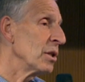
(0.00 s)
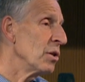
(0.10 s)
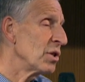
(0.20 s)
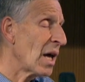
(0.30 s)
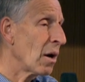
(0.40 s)
able to
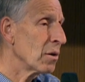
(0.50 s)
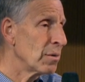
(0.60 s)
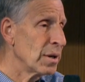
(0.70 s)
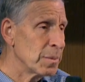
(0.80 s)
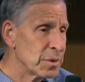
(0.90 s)
use
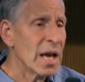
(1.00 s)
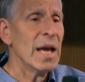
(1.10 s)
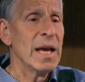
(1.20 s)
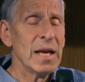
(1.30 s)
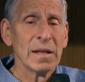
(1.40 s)
algorithms
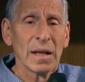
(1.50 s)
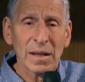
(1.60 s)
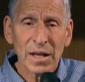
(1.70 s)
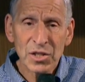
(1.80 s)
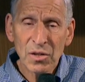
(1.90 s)
in
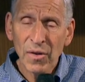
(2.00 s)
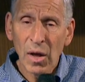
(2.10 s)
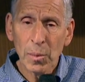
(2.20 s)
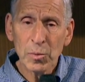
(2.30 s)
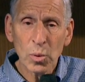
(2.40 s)
less
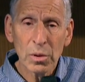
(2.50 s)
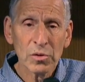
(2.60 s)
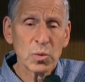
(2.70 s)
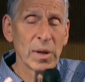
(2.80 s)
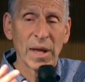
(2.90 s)
developed
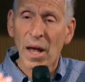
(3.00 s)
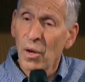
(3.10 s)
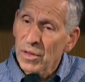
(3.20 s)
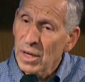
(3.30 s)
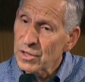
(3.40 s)
worlds where the
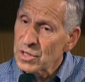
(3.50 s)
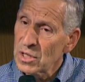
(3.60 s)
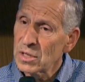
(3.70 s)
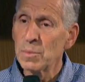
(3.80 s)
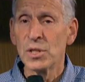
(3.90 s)
healthcare
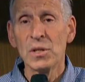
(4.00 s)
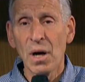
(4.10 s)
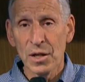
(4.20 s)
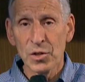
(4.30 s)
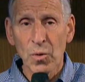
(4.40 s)
system is
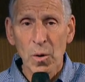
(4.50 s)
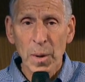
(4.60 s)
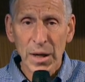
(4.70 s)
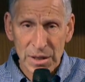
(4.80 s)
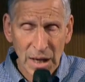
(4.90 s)
not as
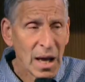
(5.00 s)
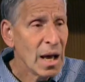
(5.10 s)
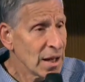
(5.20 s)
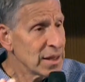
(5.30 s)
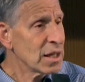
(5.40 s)
robust,
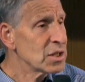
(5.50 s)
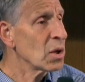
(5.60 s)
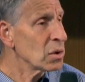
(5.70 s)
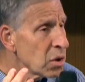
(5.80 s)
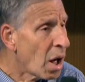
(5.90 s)
I think has
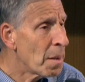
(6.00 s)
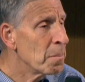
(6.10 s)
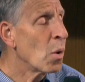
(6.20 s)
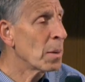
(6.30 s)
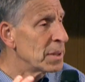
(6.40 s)
a
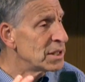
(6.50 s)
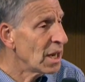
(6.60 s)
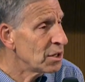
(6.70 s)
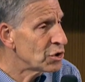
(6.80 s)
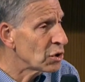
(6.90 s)
lot more
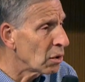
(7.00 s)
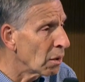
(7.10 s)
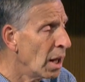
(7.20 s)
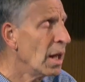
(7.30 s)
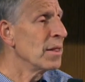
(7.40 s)

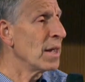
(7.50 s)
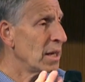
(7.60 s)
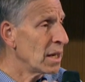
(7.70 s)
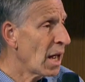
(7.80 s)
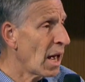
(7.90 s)
potential
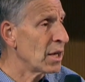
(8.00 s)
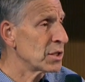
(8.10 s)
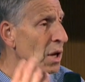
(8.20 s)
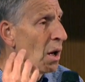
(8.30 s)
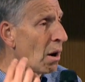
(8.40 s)
than it
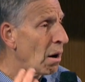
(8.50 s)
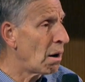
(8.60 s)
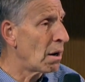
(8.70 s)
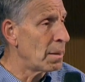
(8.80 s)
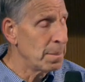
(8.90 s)
has
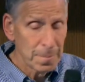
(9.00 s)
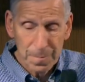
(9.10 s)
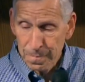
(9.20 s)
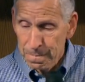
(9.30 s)
harm.